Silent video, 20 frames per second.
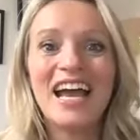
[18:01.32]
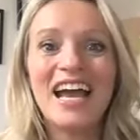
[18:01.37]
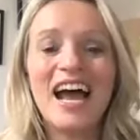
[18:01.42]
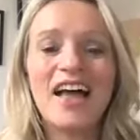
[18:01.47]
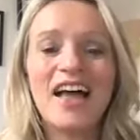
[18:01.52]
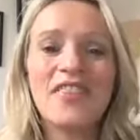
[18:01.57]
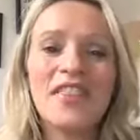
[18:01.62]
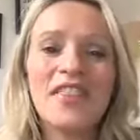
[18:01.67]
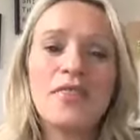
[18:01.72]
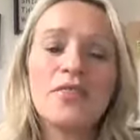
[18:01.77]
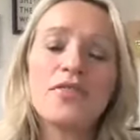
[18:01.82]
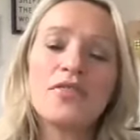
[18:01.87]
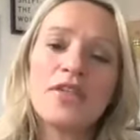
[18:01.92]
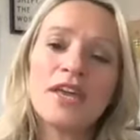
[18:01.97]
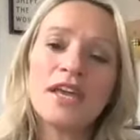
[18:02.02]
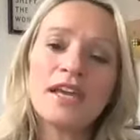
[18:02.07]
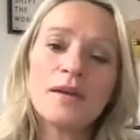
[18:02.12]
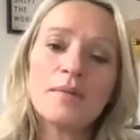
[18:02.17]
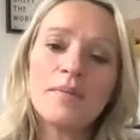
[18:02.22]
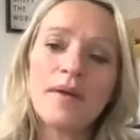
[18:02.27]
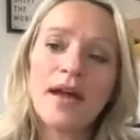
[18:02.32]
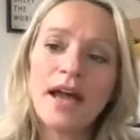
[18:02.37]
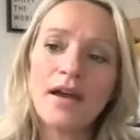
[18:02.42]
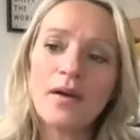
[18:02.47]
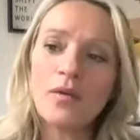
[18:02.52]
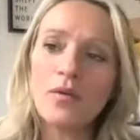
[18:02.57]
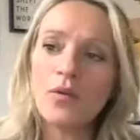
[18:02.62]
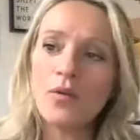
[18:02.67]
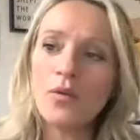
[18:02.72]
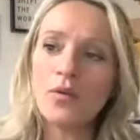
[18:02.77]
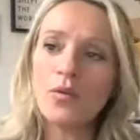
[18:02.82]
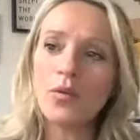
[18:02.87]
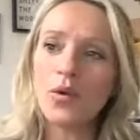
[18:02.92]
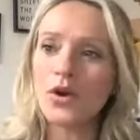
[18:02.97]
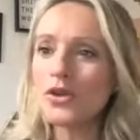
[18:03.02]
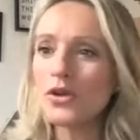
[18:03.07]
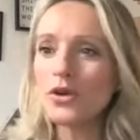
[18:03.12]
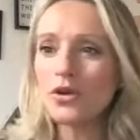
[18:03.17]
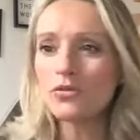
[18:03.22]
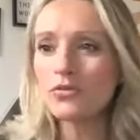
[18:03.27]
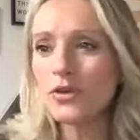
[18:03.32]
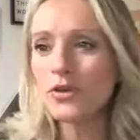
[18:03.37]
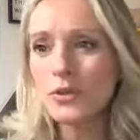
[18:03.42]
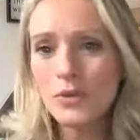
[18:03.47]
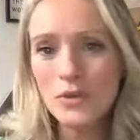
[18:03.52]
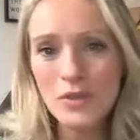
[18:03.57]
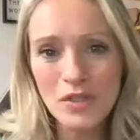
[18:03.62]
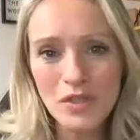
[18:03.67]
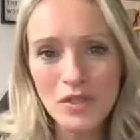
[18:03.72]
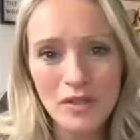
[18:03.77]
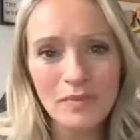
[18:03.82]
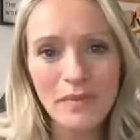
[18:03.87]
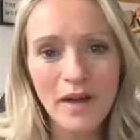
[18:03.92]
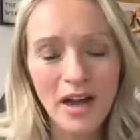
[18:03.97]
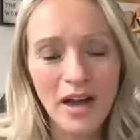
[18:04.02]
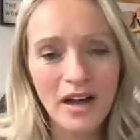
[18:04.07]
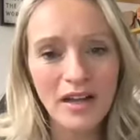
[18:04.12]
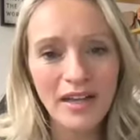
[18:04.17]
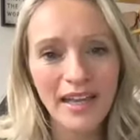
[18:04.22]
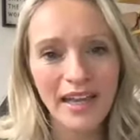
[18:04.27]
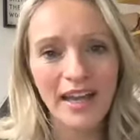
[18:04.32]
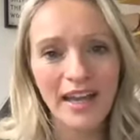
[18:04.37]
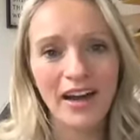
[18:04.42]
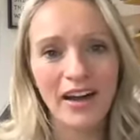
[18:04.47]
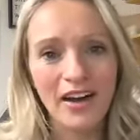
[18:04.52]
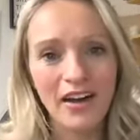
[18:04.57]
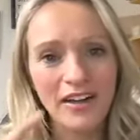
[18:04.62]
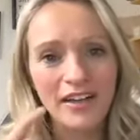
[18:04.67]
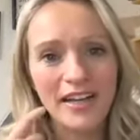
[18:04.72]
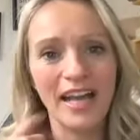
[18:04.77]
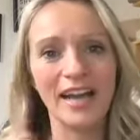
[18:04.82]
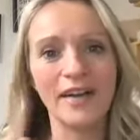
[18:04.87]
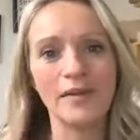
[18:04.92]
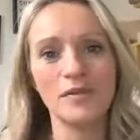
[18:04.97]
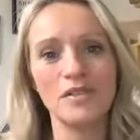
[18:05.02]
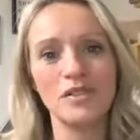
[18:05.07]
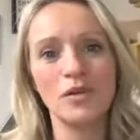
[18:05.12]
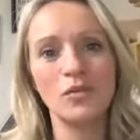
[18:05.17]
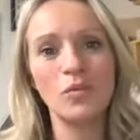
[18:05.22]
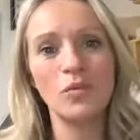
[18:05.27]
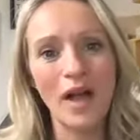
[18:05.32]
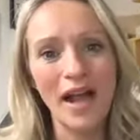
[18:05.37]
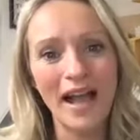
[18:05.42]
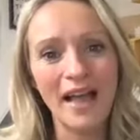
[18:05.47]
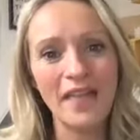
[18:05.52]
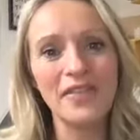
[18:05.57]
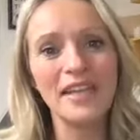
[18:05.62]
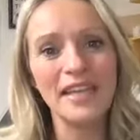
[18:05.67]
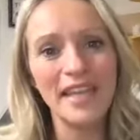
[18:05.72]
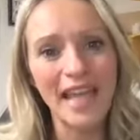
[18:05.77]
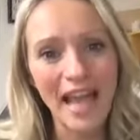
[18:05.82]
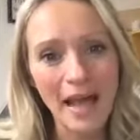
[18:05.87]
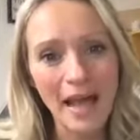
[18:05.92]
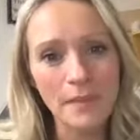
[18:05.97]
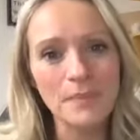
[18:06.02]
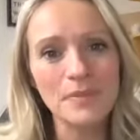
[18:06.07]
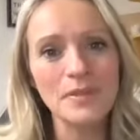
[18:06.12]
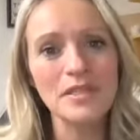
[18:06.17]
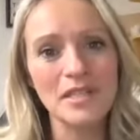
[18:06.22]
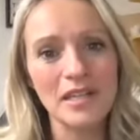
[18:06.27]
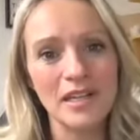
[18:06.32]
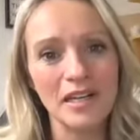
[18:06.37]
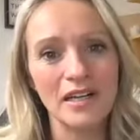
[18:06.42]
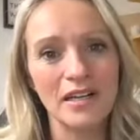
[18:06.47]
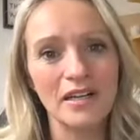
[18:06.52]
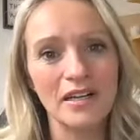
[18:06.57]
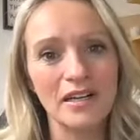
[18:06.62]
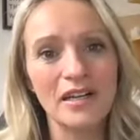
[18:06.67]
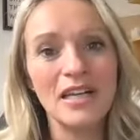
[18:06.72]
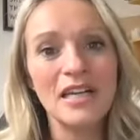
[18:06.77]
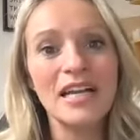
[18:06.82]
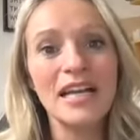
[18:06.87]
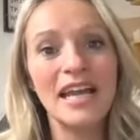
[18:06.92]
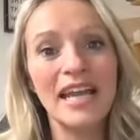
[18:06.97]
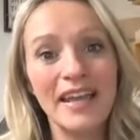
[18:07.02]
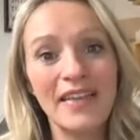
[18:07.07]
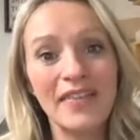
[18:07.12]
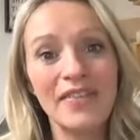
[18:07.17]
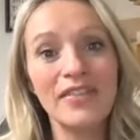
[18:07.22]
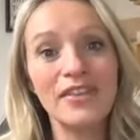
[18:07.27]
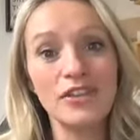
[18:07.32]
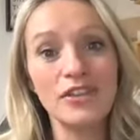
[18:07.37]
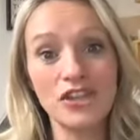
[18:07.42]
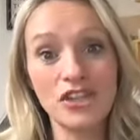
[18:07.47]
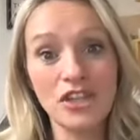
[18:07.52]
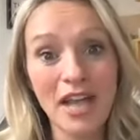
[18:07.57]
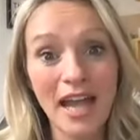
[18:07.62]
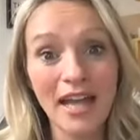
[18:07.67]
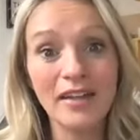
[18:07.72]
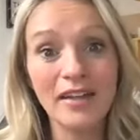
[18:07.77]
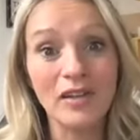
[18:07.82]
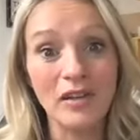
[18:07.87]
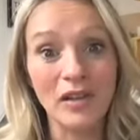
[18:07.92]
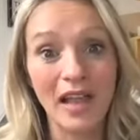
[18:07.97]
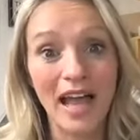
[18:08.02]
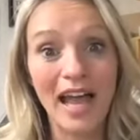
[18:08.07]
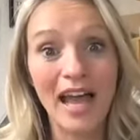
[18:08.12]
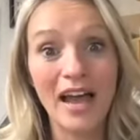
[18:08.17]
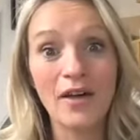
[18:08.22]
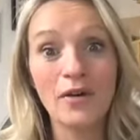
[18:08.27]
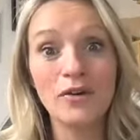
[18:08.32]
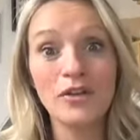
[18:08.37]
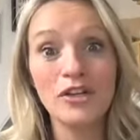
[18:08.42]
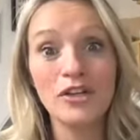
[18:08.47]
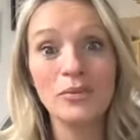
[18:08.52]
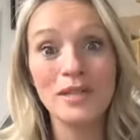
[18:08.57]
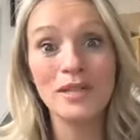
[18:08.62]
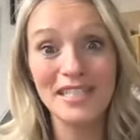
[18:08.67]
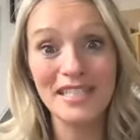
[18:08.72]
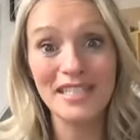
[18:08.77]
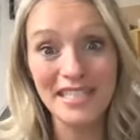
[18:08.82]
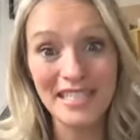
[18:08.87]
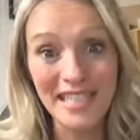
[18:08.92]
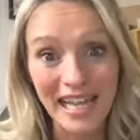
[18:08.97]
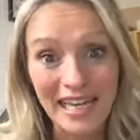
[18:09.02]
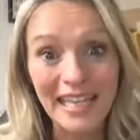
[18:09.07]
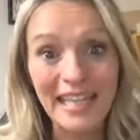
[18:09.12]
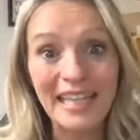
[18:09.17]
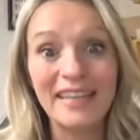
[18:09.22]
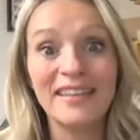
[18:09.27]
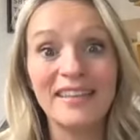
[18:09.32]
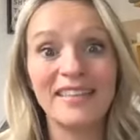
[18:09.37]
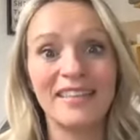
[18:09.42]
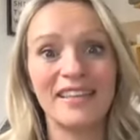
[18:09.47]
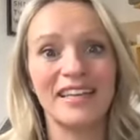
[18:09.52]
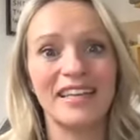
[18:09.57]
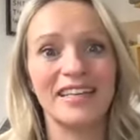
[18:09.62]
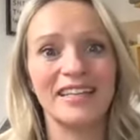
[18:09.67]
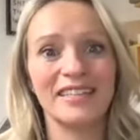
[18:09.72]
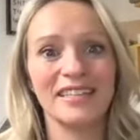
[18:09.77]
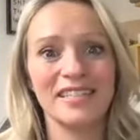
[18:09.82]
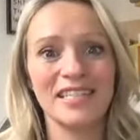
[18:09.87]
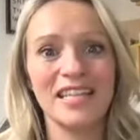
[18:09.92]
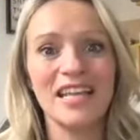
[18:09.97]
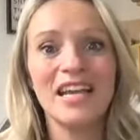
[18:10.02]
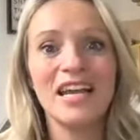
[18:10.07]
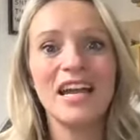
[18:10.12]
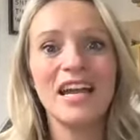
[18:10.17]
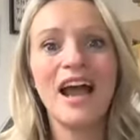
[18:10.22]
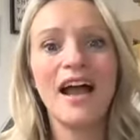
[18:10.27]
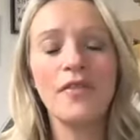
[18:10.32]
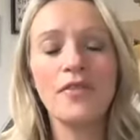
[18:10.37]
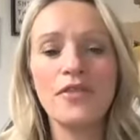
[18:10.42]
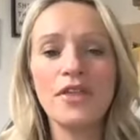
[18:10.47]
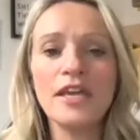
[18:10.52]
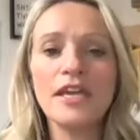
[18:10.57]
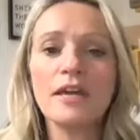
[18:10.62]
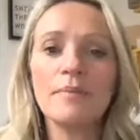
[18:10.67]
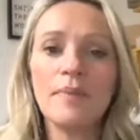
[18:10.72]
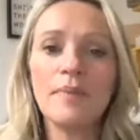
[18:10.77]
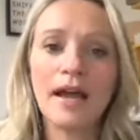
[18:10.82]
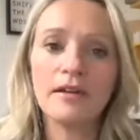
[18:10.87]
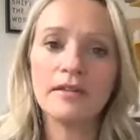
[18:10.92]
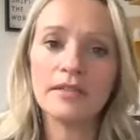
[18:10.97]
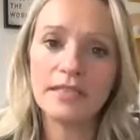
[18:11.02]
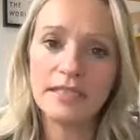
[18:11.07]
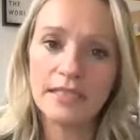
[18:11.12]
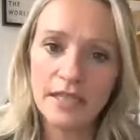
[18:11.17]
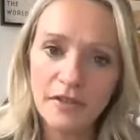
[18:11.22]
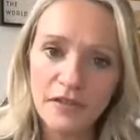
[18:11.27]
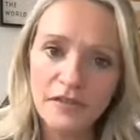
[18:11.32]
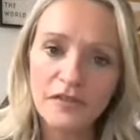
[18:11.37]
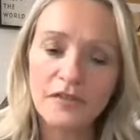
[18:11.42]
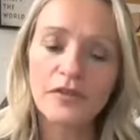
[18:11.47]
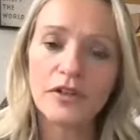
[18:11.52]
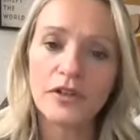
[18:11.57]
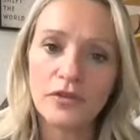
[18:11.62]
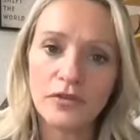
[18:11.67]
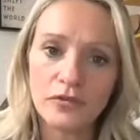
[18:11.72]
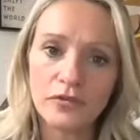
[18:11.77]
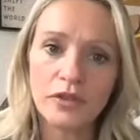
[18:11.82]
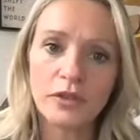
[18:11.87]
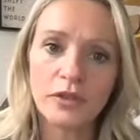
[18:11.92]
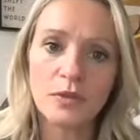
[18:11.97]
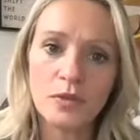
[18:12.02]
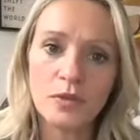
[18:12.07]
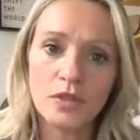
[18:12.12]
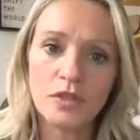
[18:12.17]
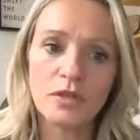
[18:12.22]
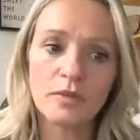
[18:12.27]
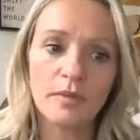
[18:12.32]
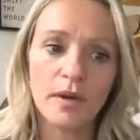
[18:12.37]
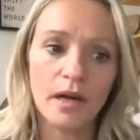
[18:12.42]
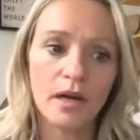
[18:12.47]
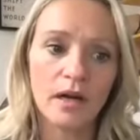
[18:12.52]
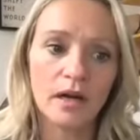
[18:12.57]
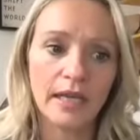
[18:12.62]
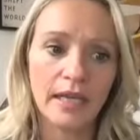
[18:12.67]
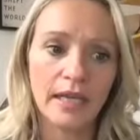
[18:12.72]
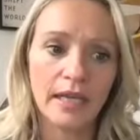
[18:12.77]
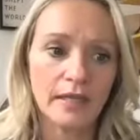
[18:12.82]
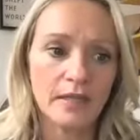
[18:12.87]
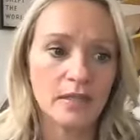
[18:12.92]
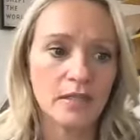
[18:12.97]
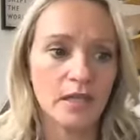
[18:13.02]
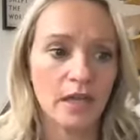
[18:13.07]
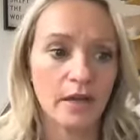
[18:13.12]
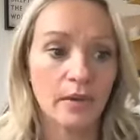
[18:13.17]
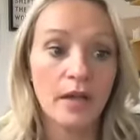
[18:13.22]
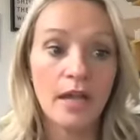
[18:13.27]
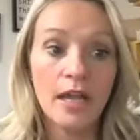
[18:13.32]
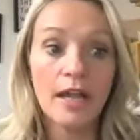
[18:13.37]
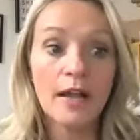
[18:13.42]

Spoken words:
And then think about what your routes to market are now. So where the gaps are in the channel, how you are selling things, and think about different routes to market. So